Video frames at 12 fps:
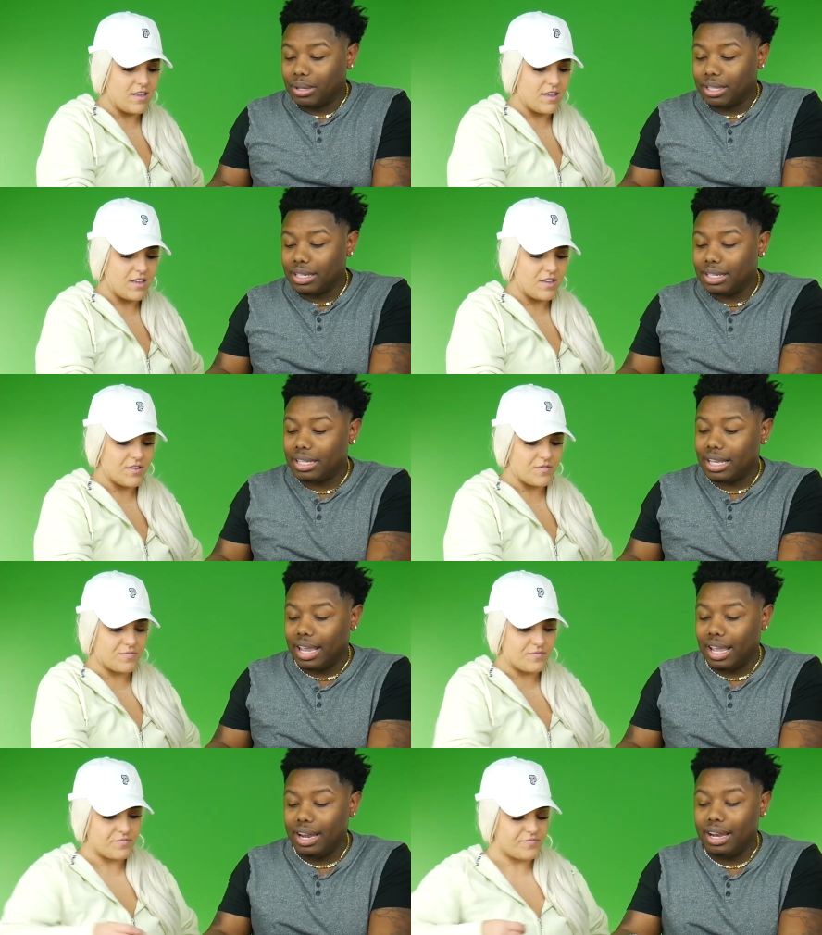Speaker 1: But this is the
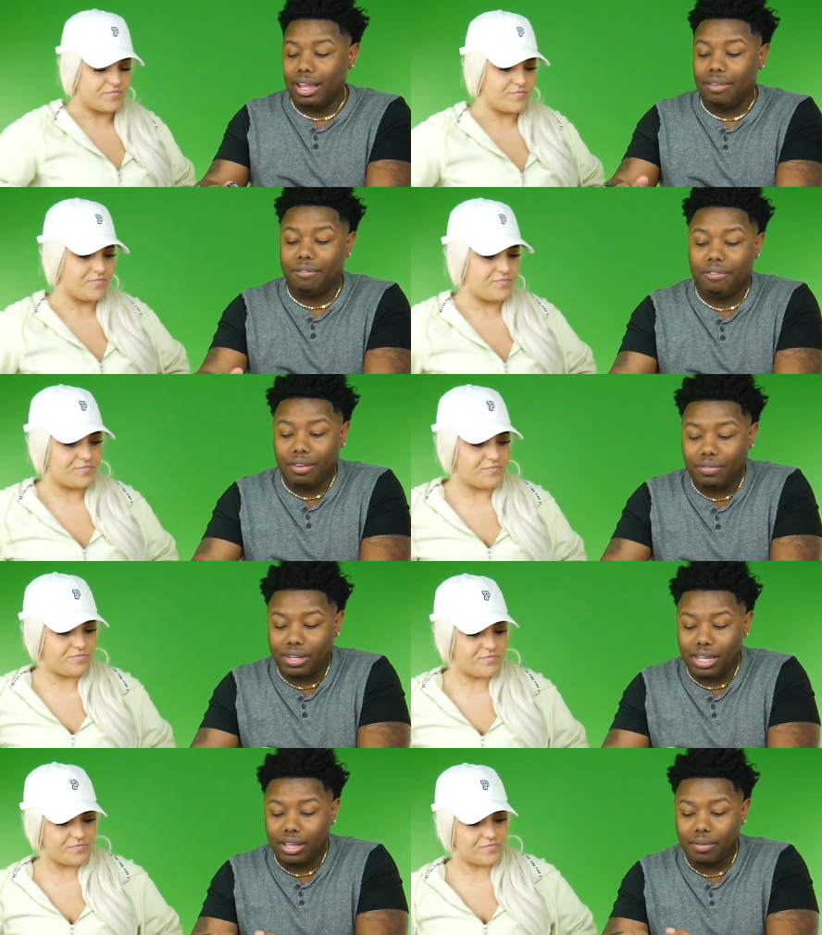Canon
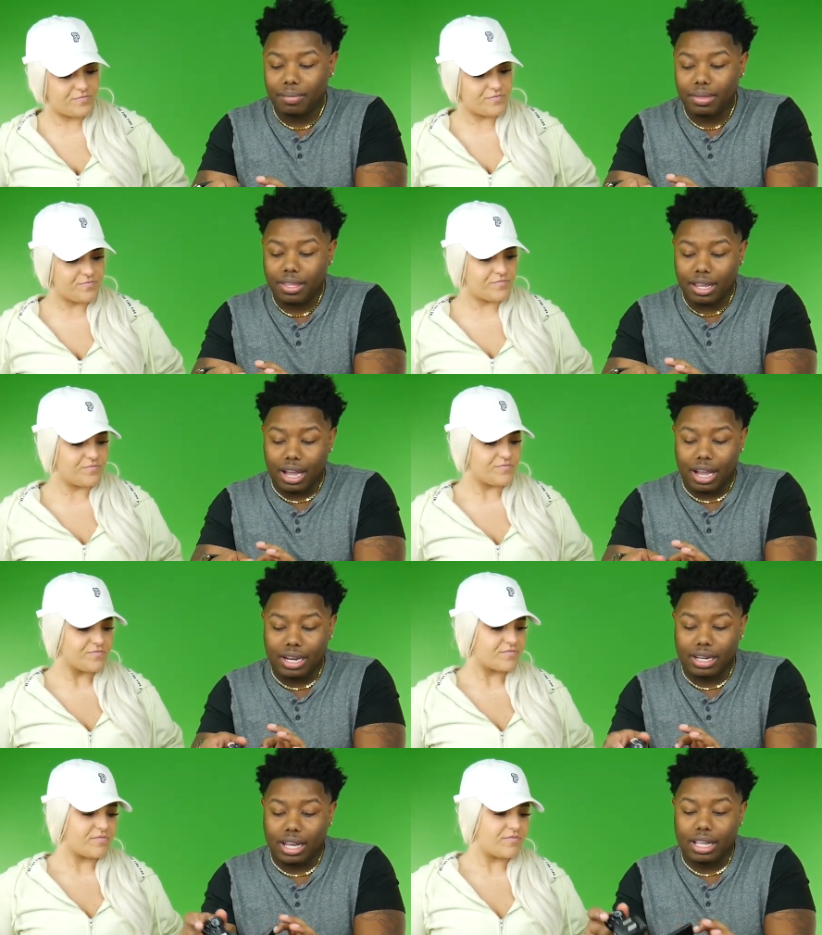M50.
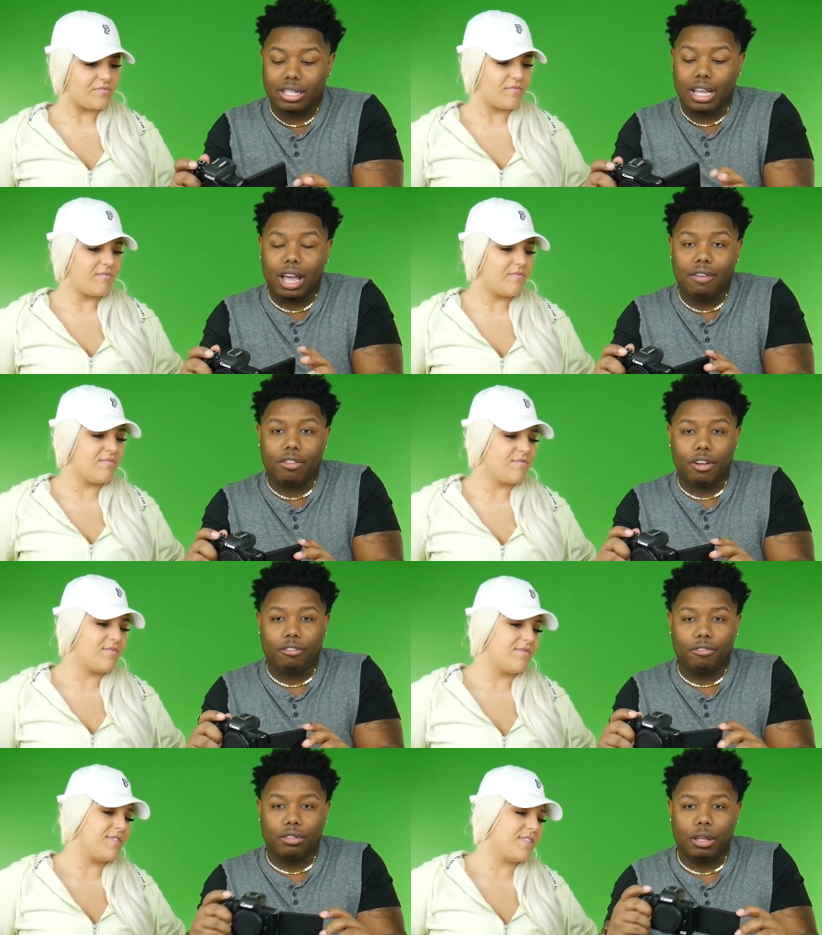Uh, does have
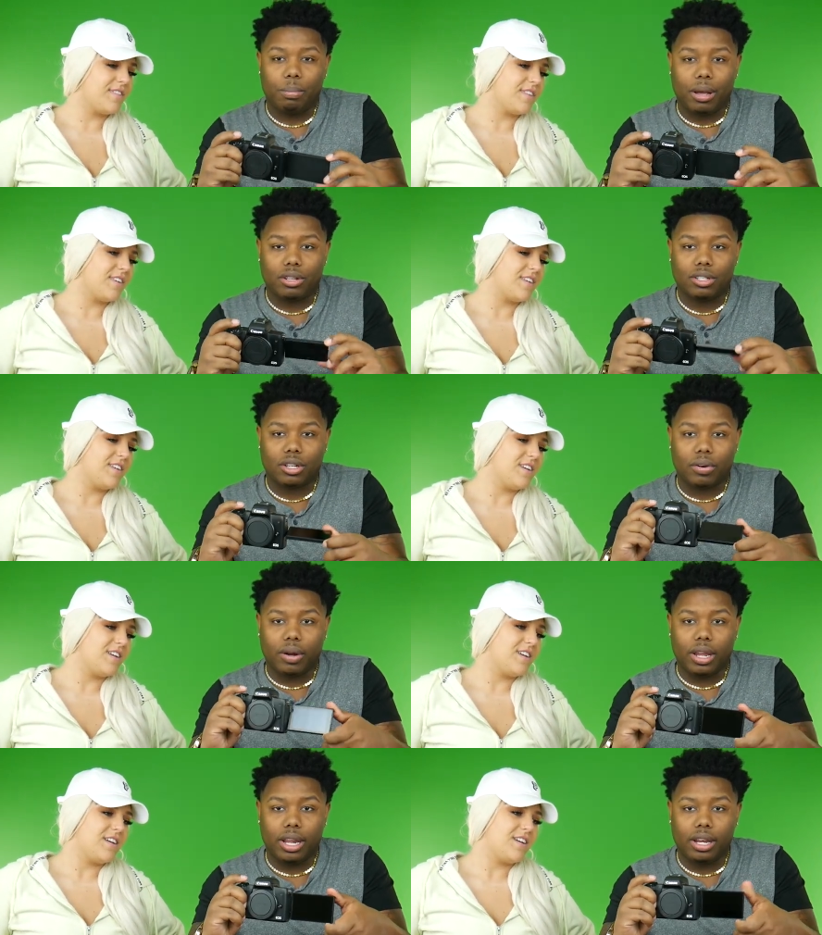your flip out
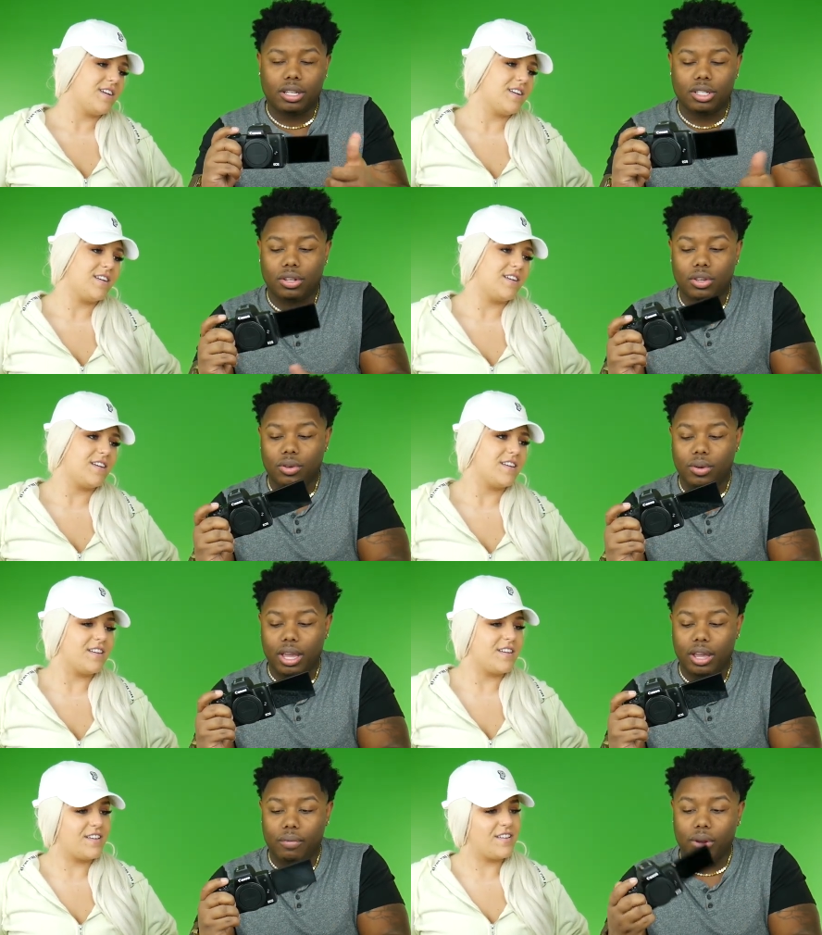screen so you
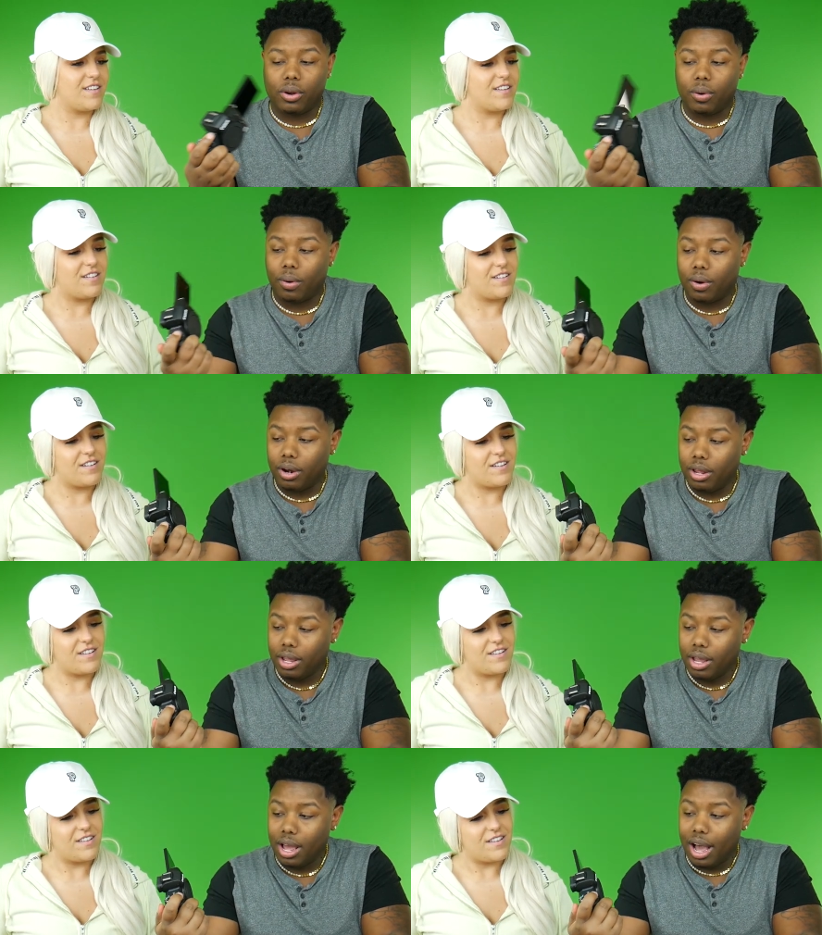can record.
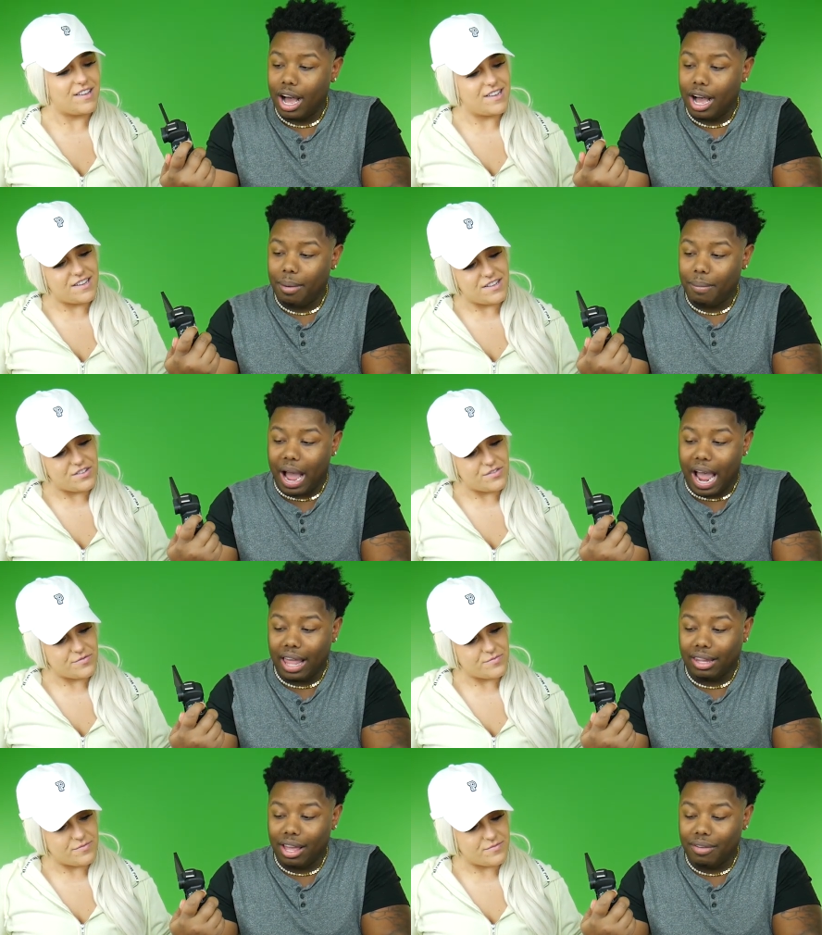Um,
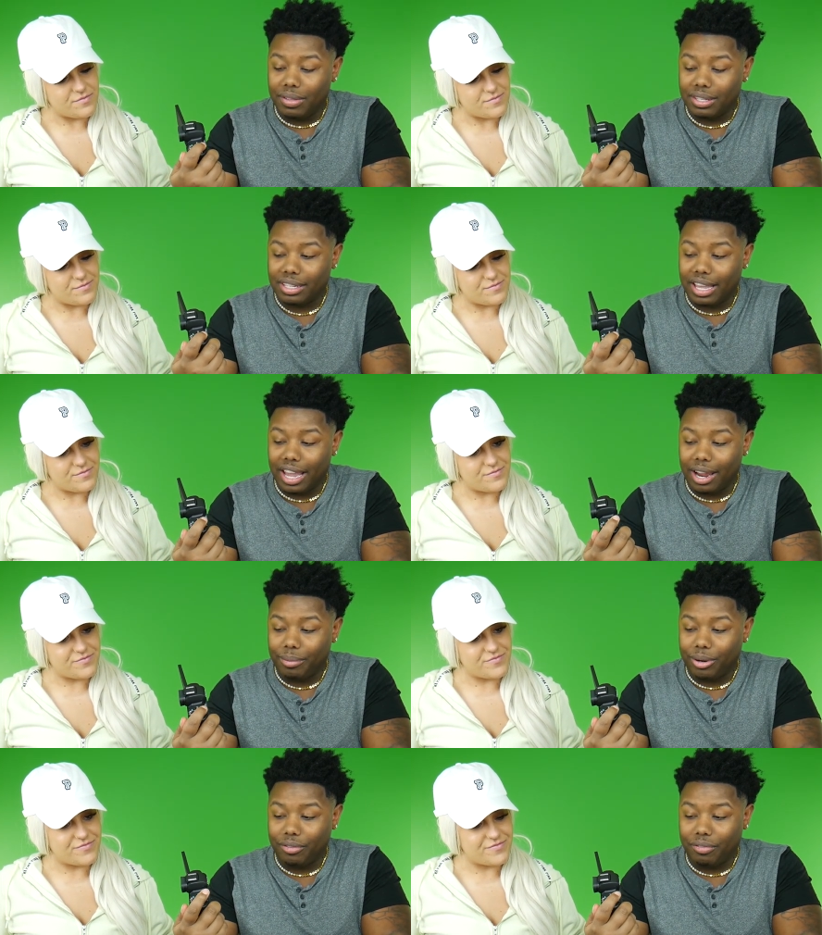I love this
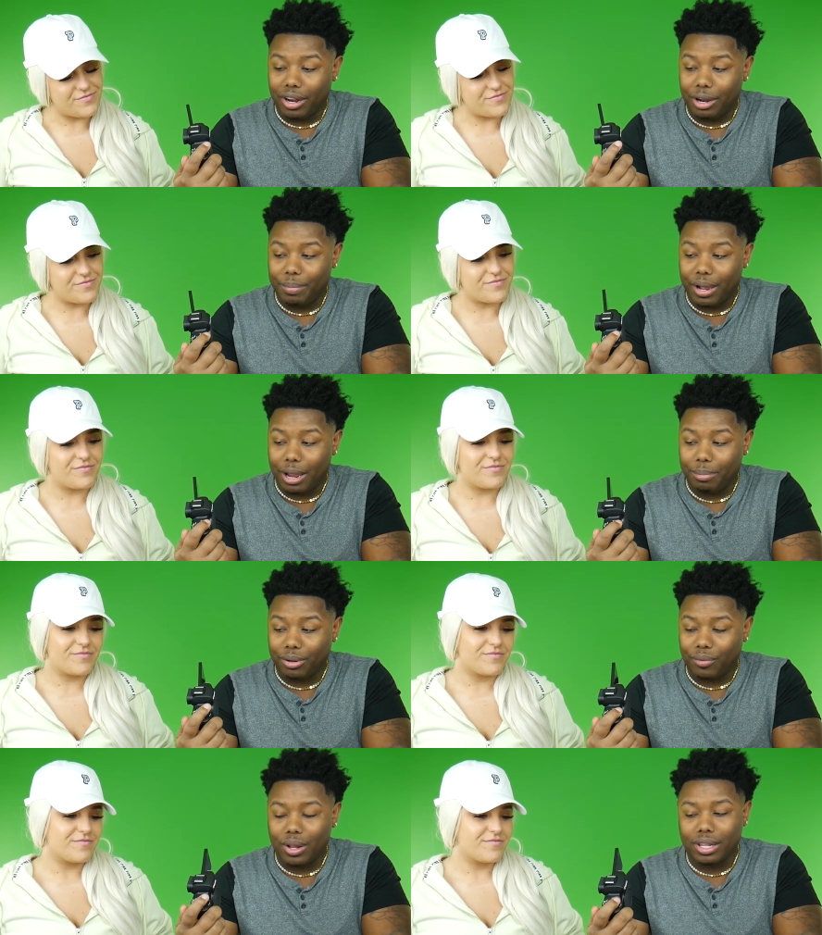camera, very
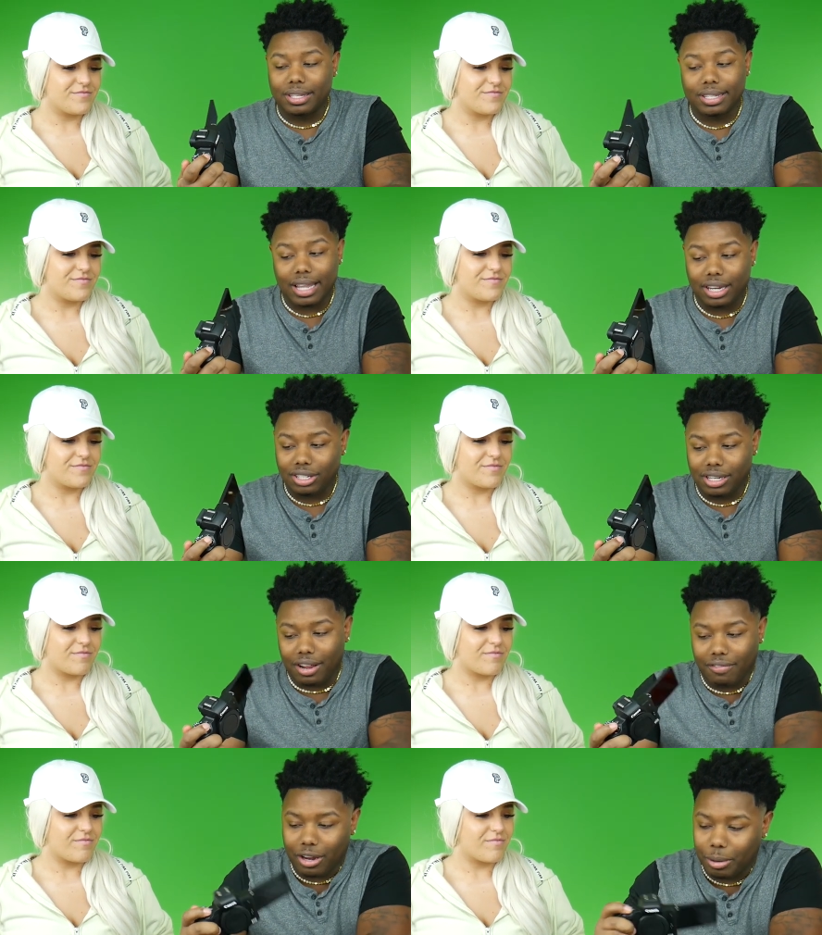popular. Well, this is actually
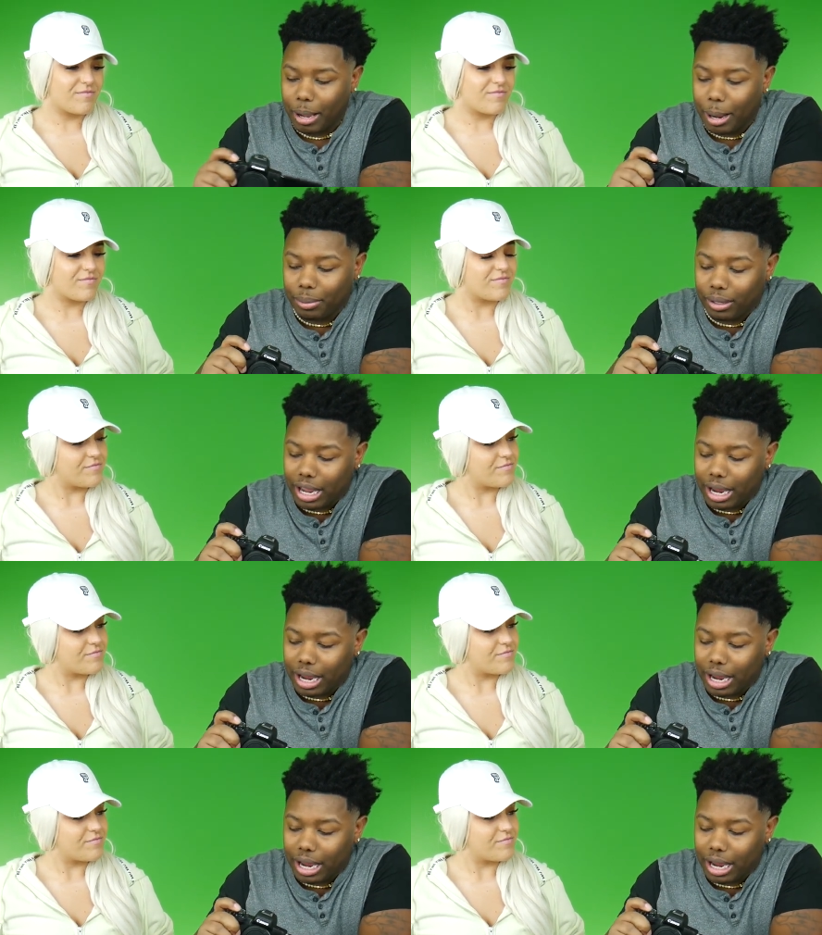not very popular